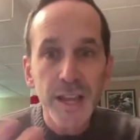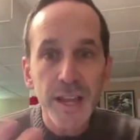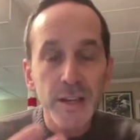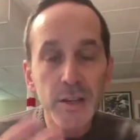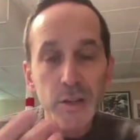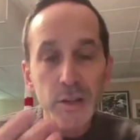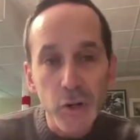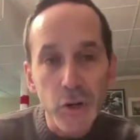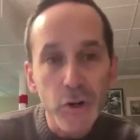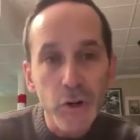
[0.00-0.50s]
and
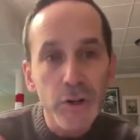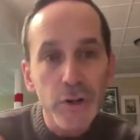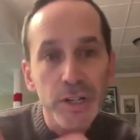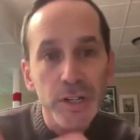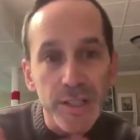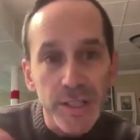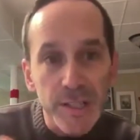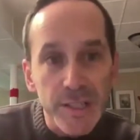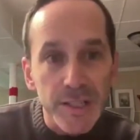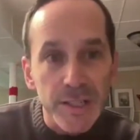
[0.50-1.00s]
in turn,
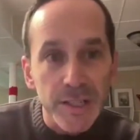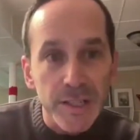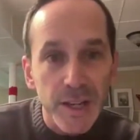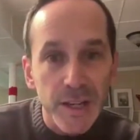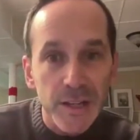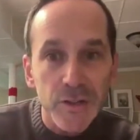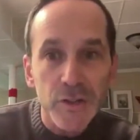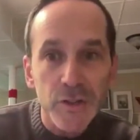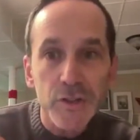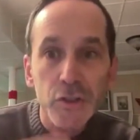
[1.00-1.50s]
existing
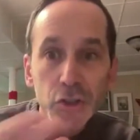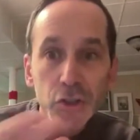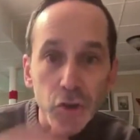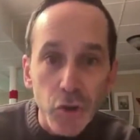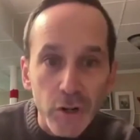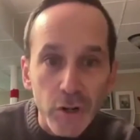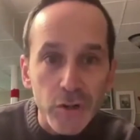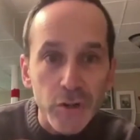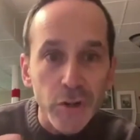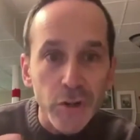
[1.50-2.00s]
cages
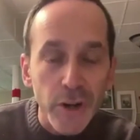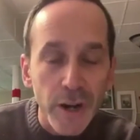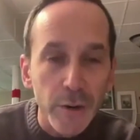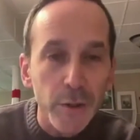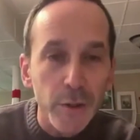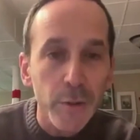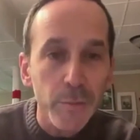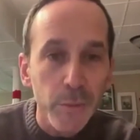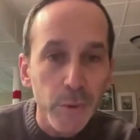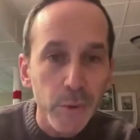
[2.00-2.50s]
structure
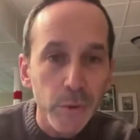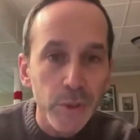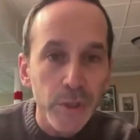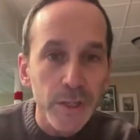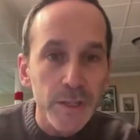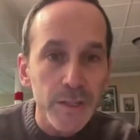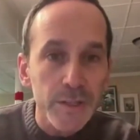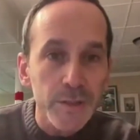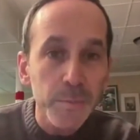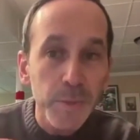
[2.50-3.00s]
how
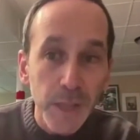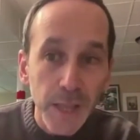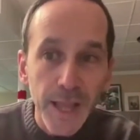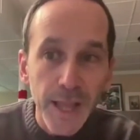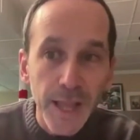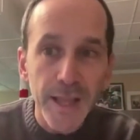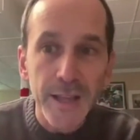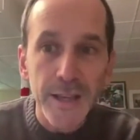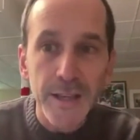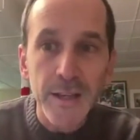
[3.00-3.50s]
communities
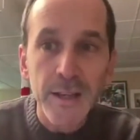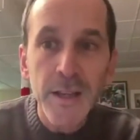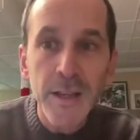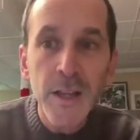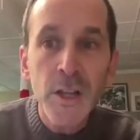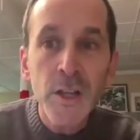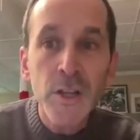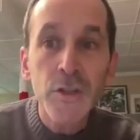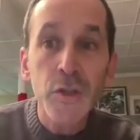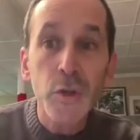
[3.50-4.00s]
plan.
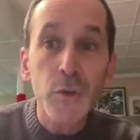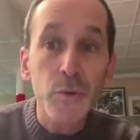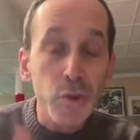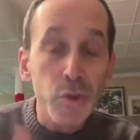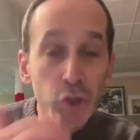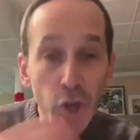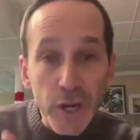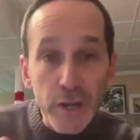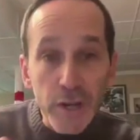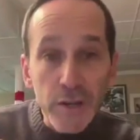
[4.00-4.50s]
So
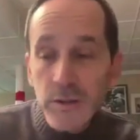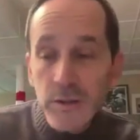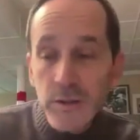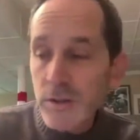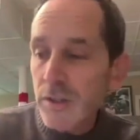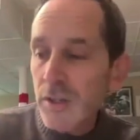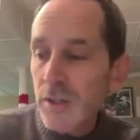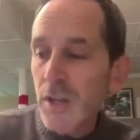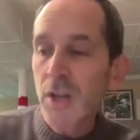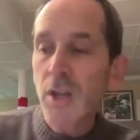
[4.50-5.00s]

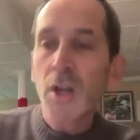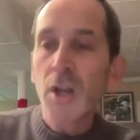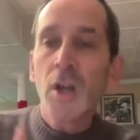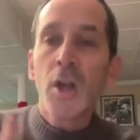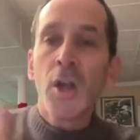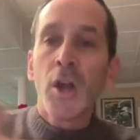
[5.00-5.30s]
jails